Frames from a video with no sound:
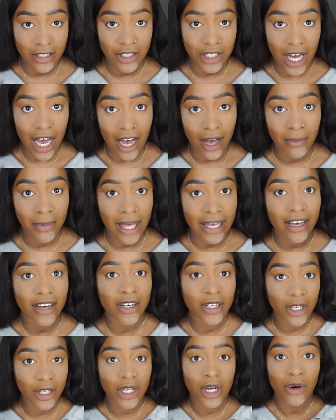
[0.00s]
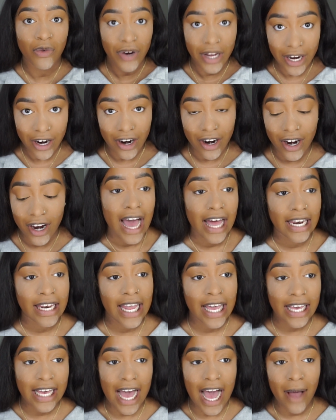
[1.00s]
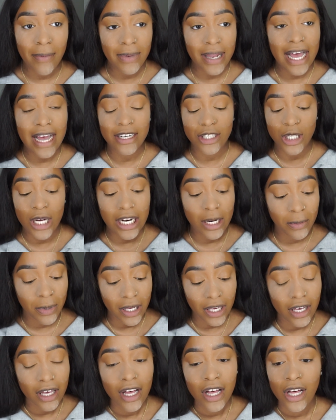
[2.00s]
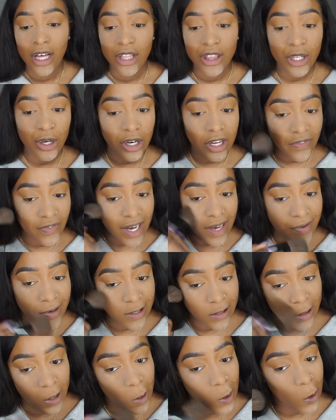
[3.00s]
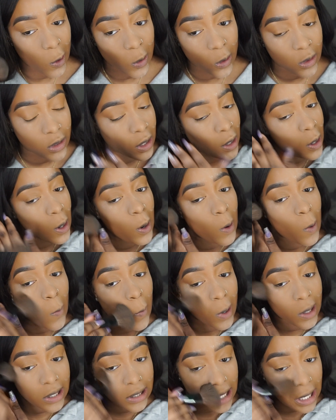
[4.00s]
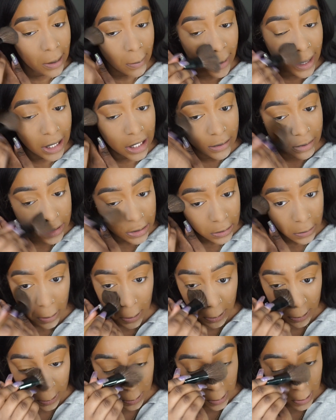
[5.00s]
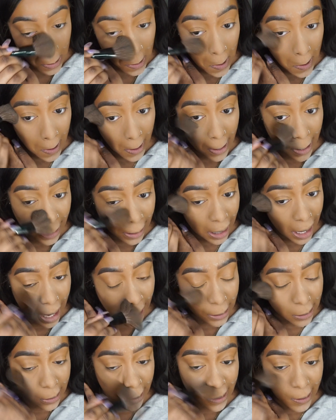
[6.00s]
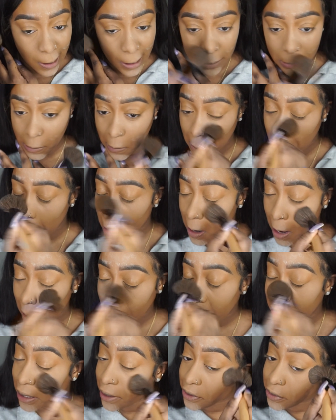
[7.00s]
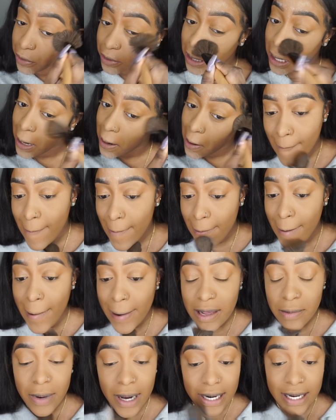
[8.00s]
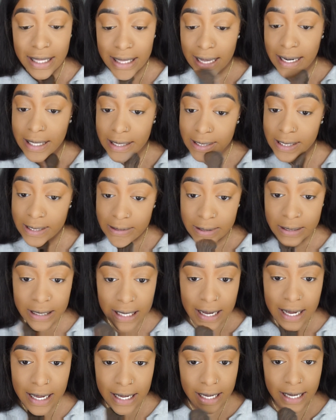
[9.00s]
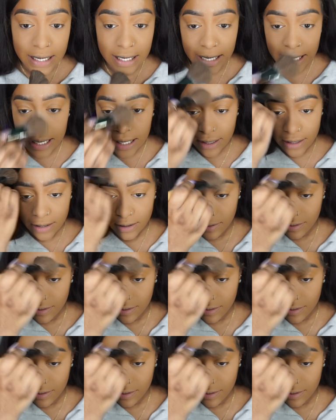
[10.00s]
job, like a good career. Like, I'm not trying to be 35 years old working at a makeup store, you know? Like, I can't do that. And anybody that is doing that and like